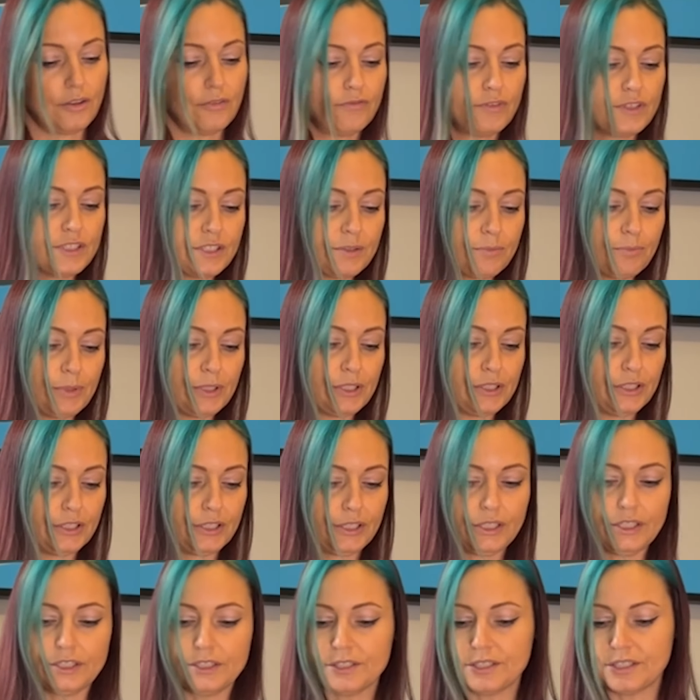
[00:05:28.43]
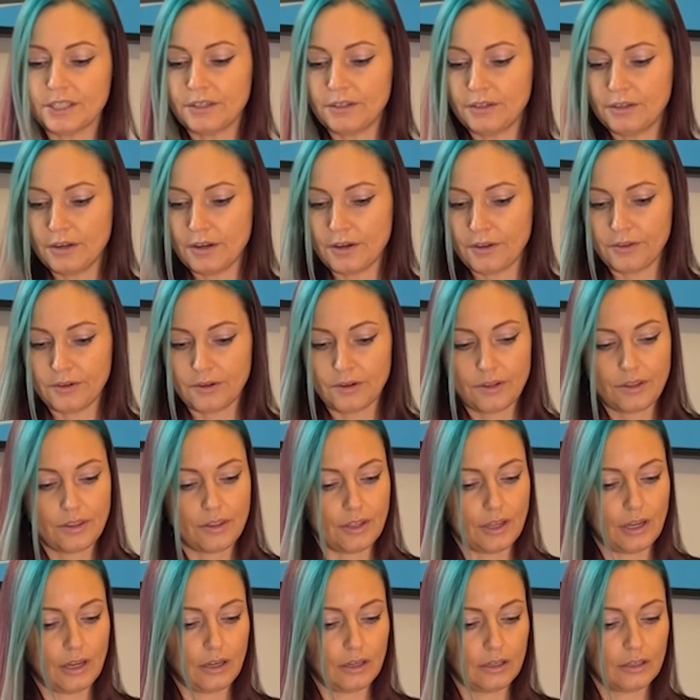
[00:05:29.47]
visibility is another
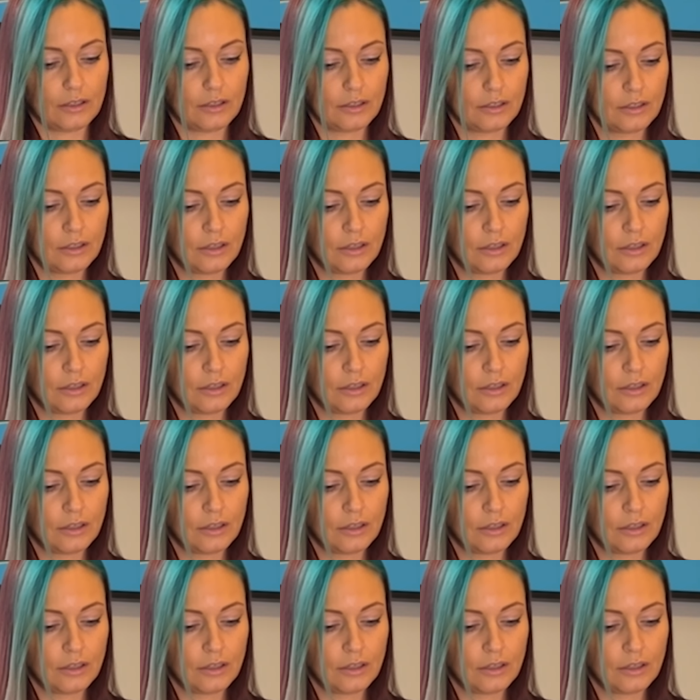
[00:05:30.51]
thing